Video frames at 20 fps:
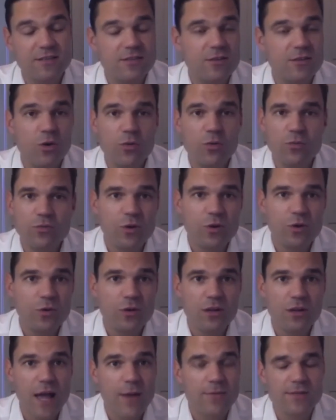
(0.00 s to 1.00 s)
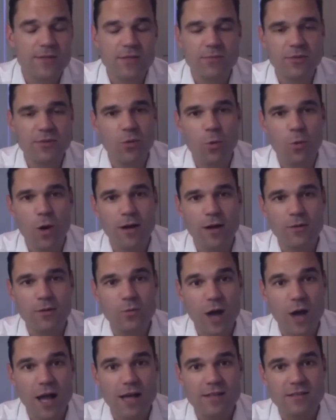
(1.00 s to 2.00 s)
Don't allow it to be a Wild
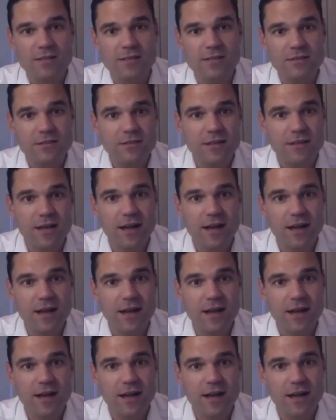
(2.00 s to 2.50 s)
West.